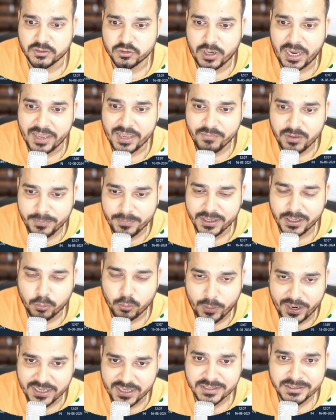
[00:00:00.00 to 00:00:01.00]
so I will be
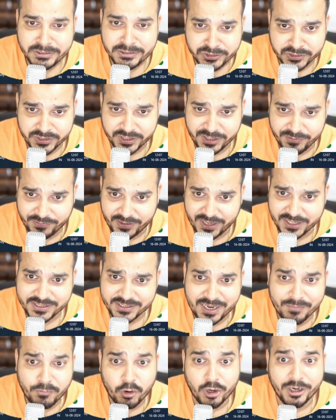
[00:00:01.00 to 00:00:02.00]
requiring these three
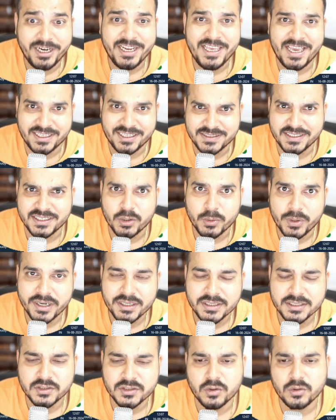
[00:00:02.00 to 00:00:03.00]
files. I have already
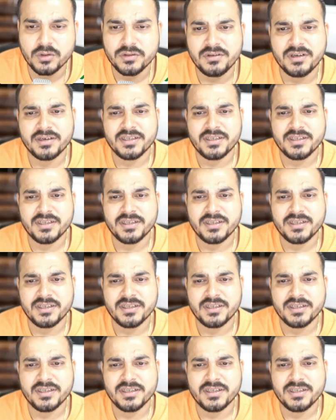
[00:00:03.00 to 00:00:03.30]
executed this code.